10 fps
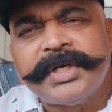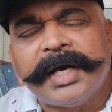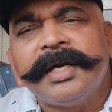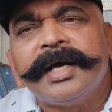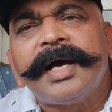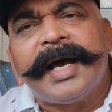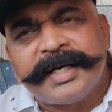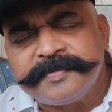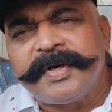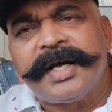China
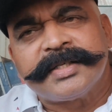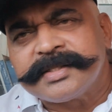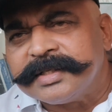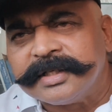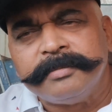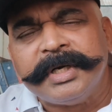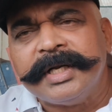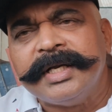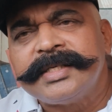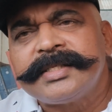as well as in the
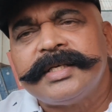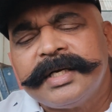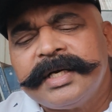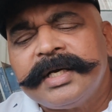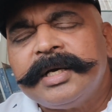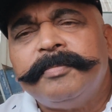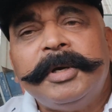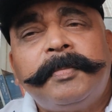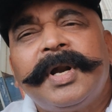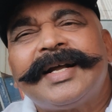Middle East,
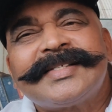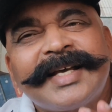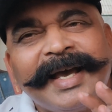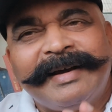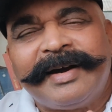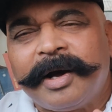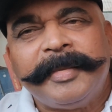people are scared.